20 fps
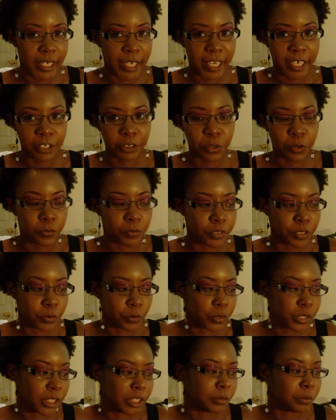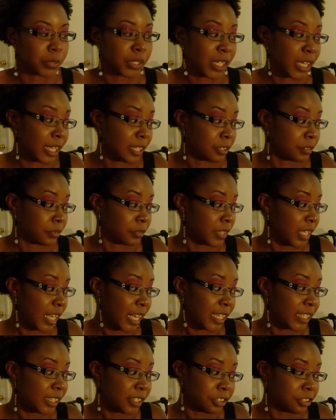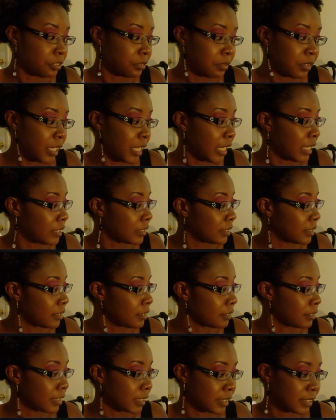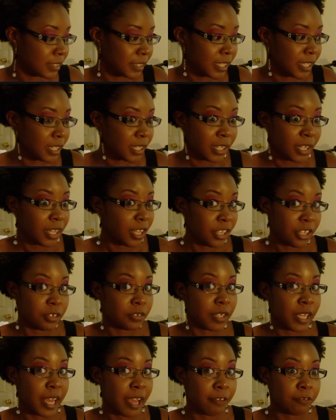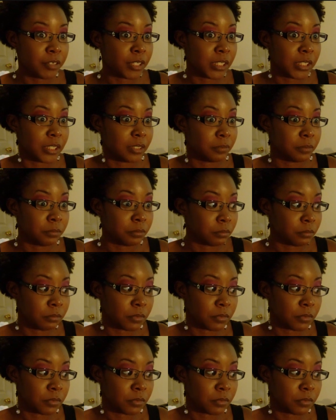net over the wig, but I didn't do that, so because I don't have any